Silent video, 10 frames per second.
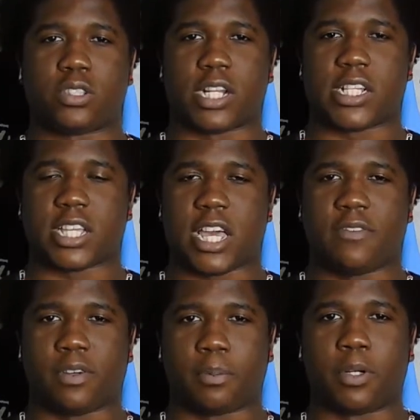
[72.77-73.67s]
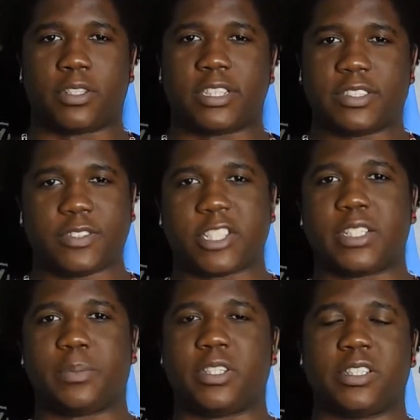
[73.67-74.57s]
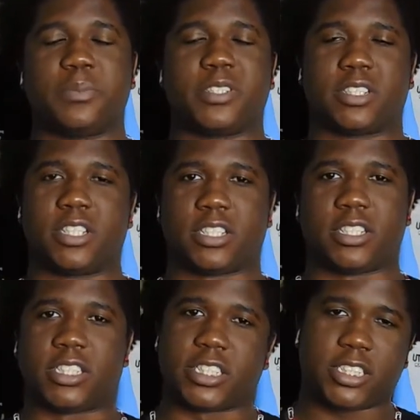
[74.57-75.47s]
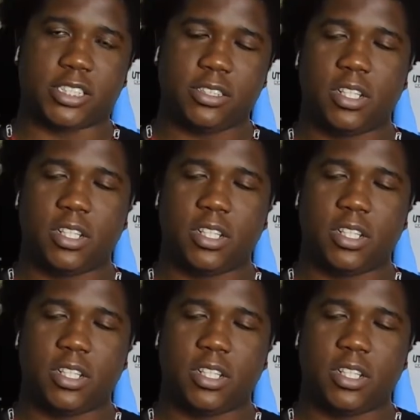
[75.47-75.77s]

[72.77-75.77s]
so that's kind of a bonus for keeping them in good condition.